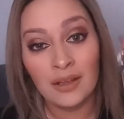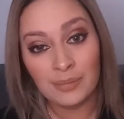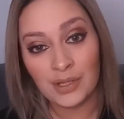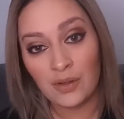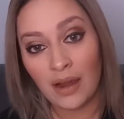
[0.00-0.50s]

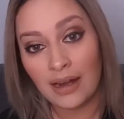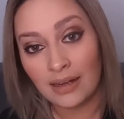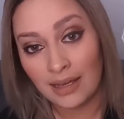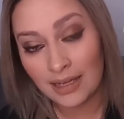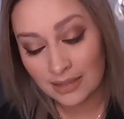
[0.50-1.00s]
Pero yo
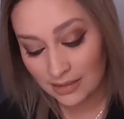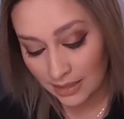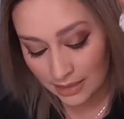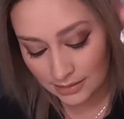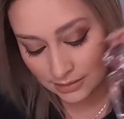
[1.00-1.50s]
agarré este
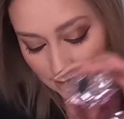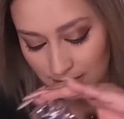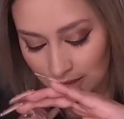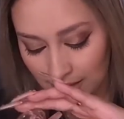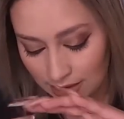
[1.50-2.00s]
y este te
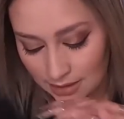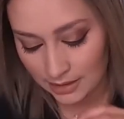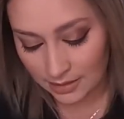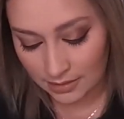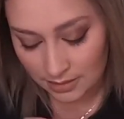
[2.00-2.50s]
sale
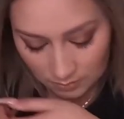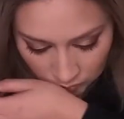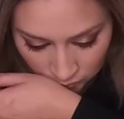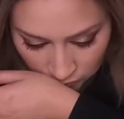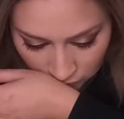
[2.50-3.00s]
en...
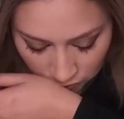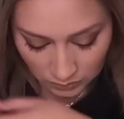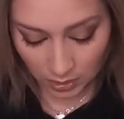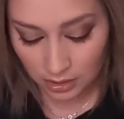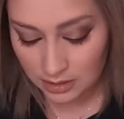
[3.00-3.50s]

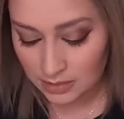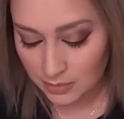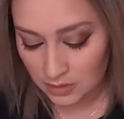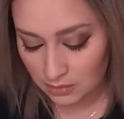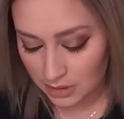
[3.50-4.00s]
oh, this
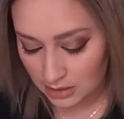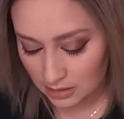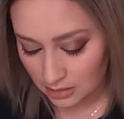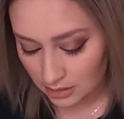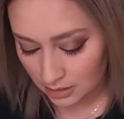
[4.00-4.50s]
smells amazing.